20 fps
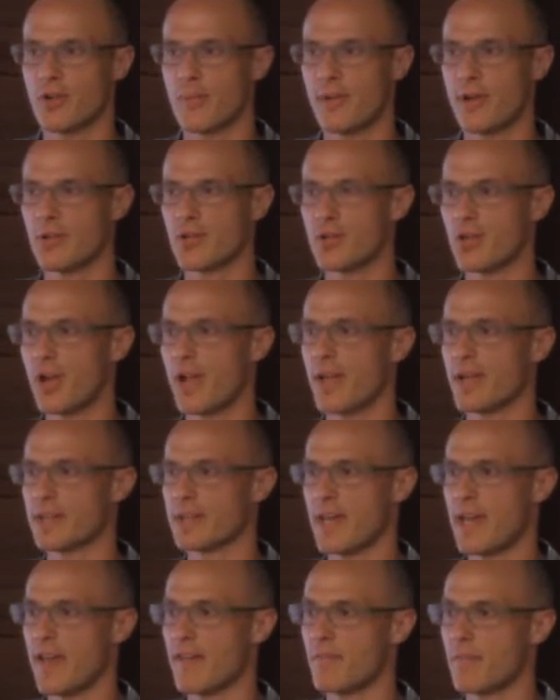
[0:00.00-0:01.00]
about trying to
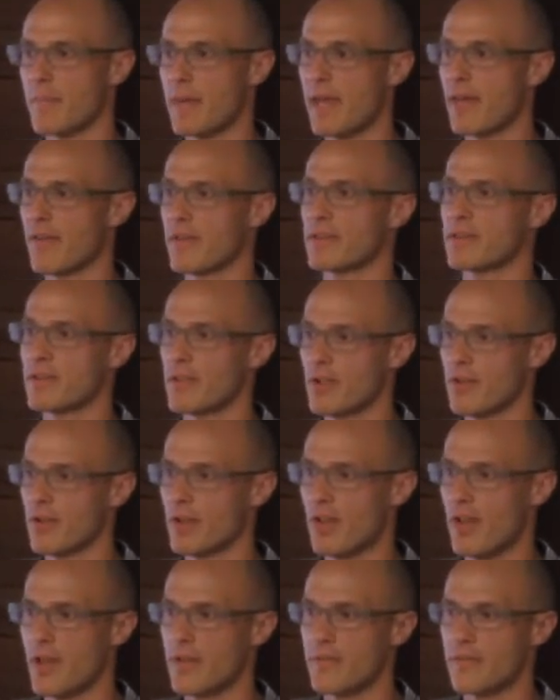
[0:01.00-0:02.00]
have balance in your
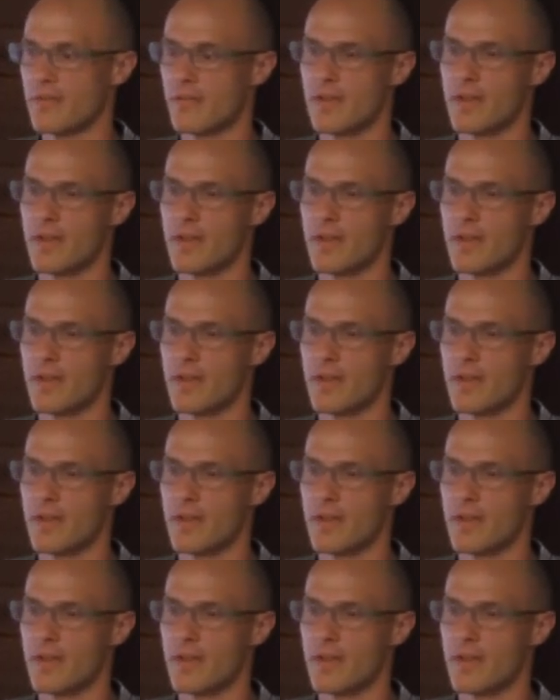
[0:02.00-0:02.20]
life.